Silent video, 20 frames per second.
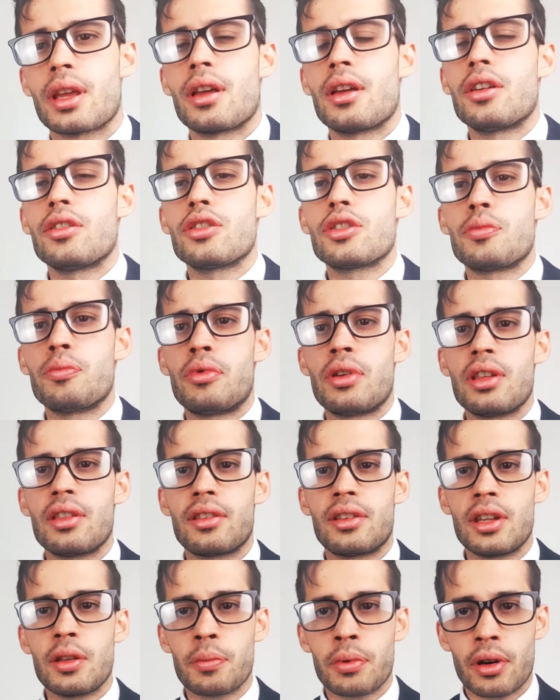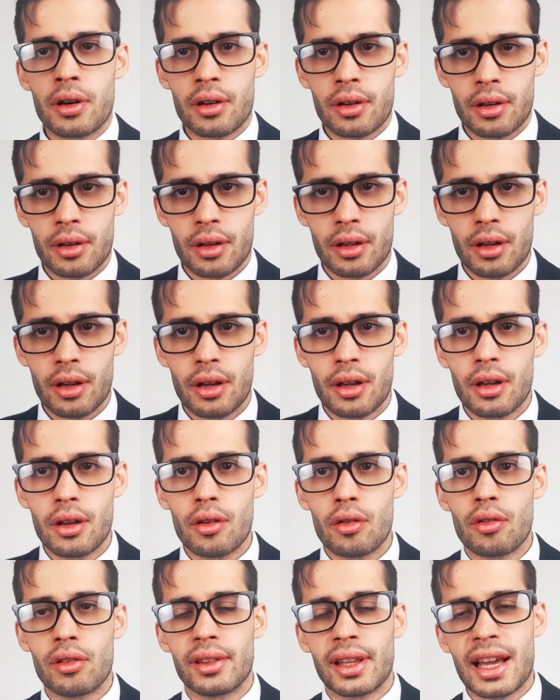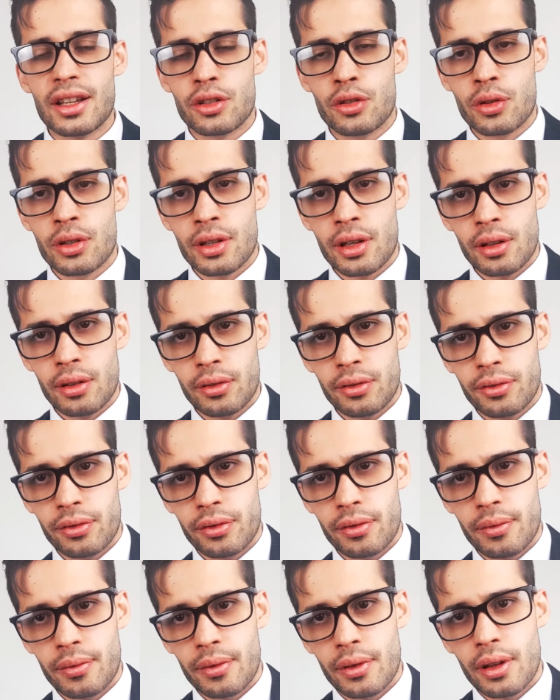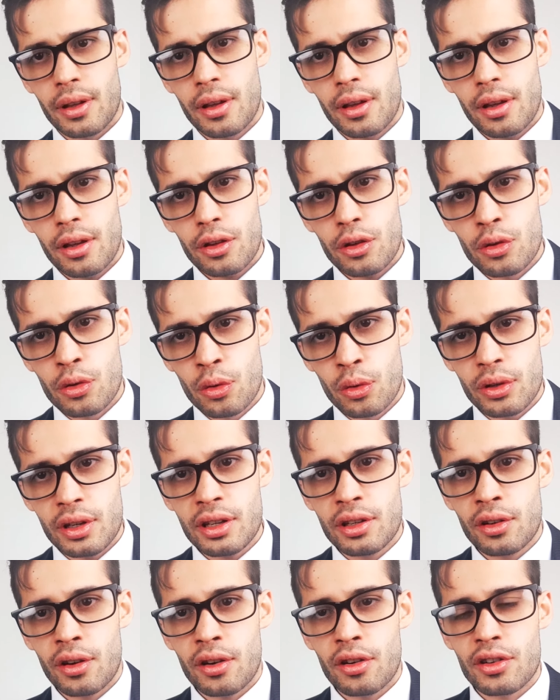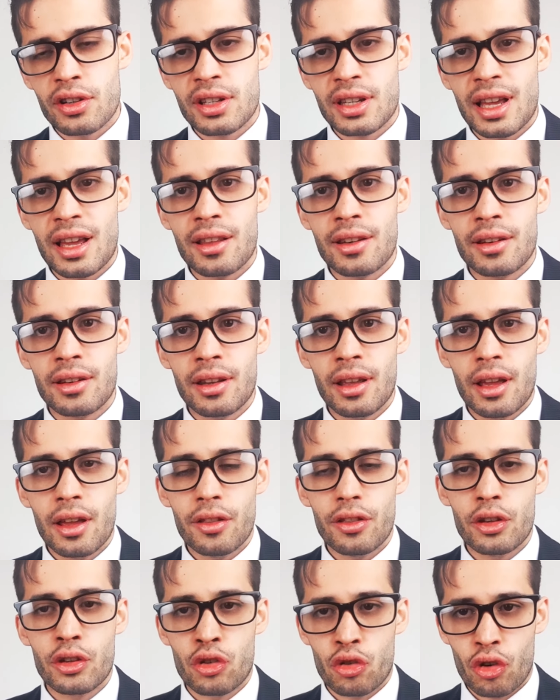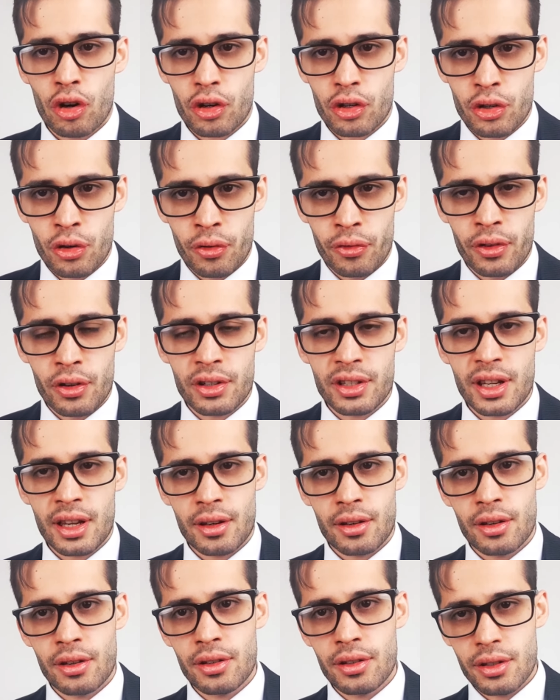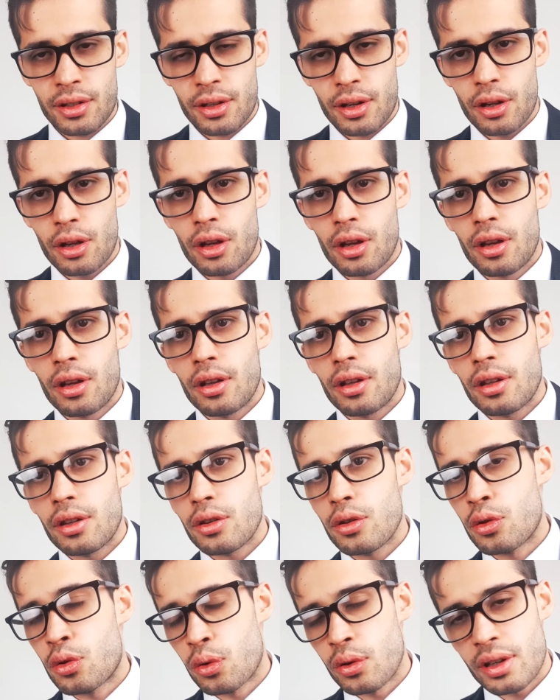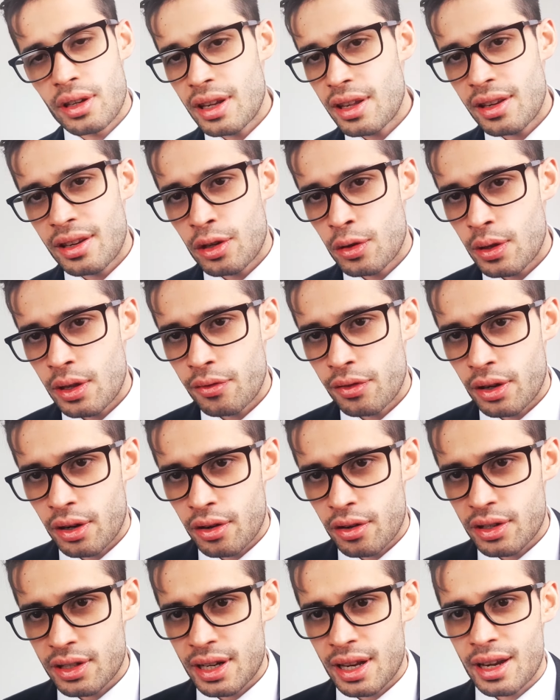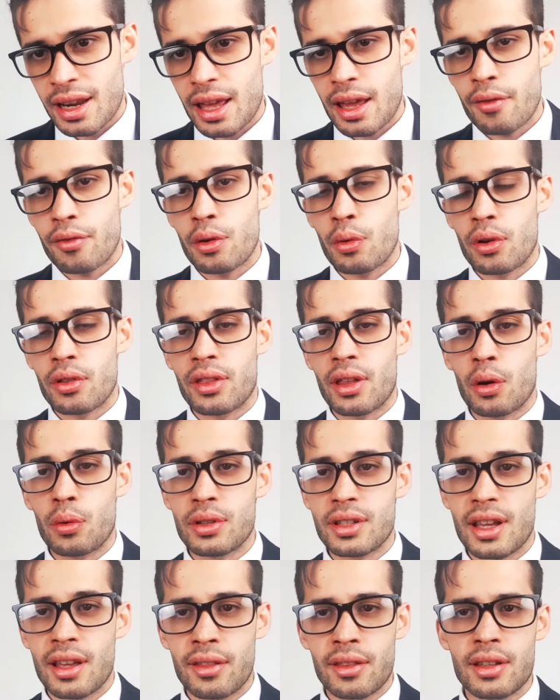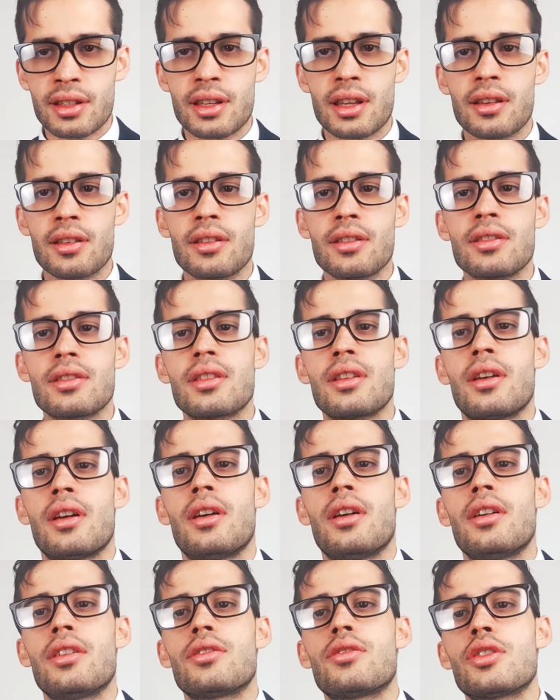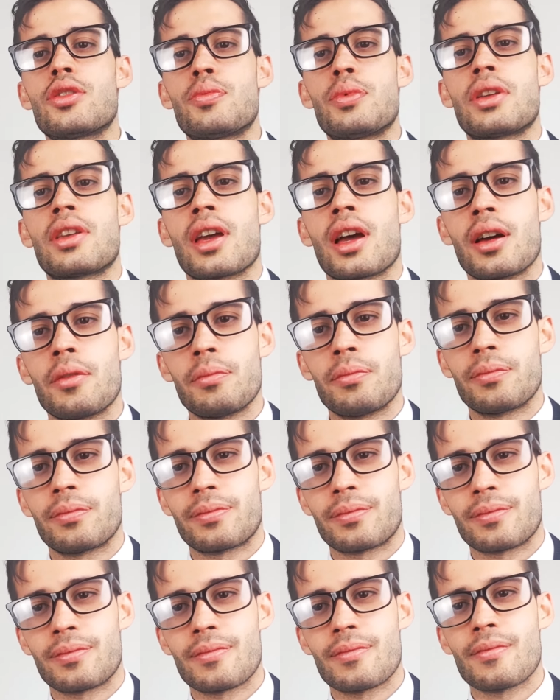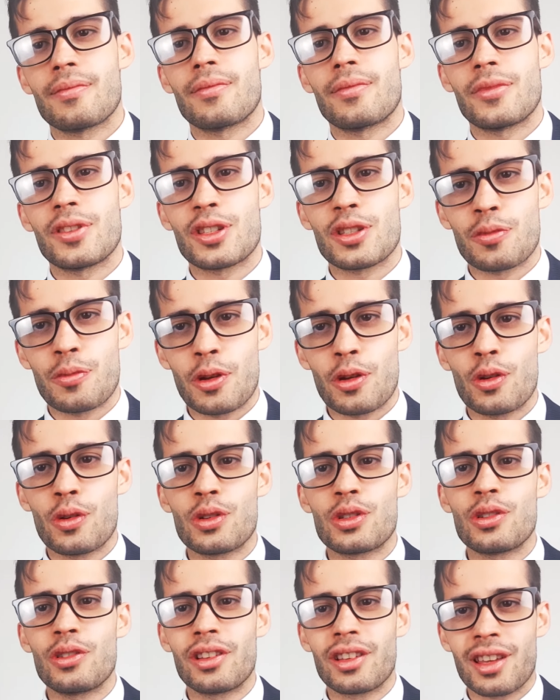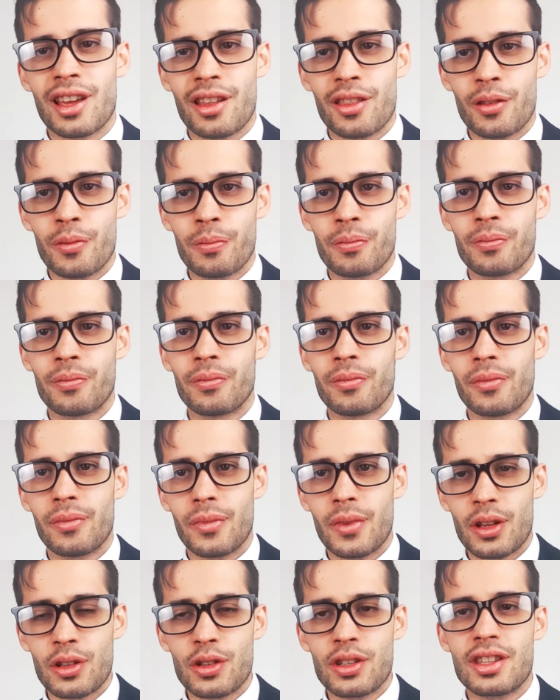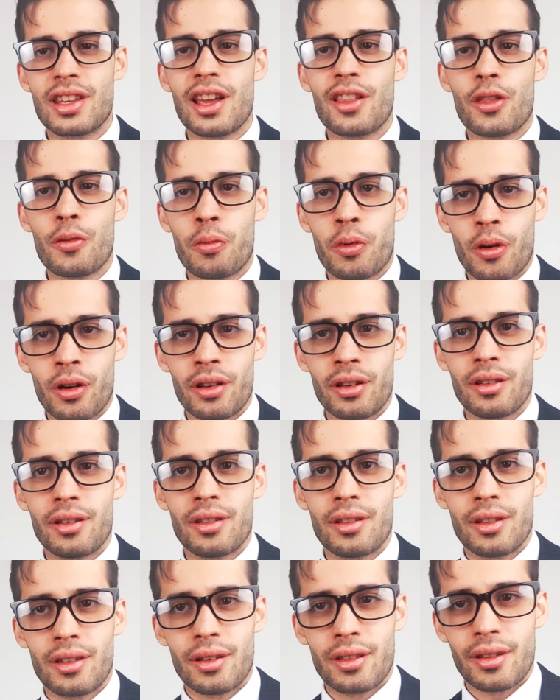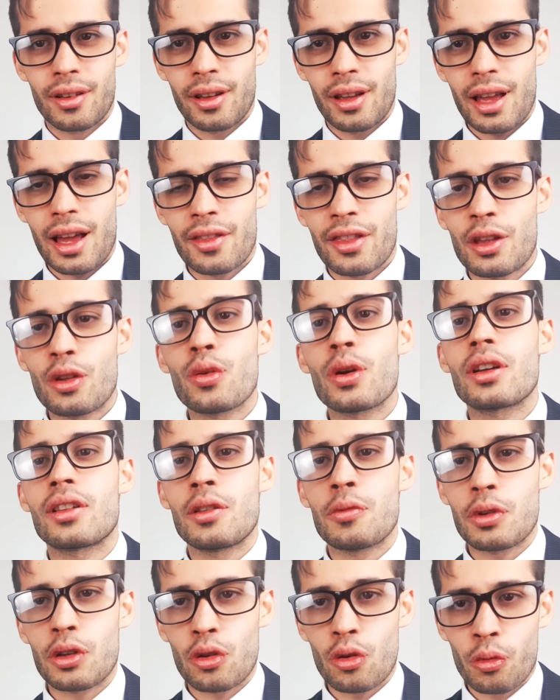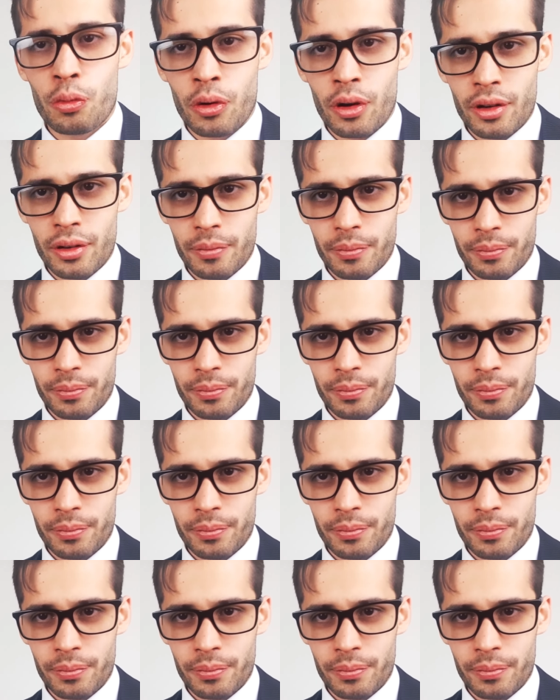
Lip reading: Just breathe deeper. Relax yourself. You don't need to understand the structure of their sentence. You don't need to even understand every word that was in the sentence. Just be calm and smile as you look at them. And just get the point and then quickly make your point.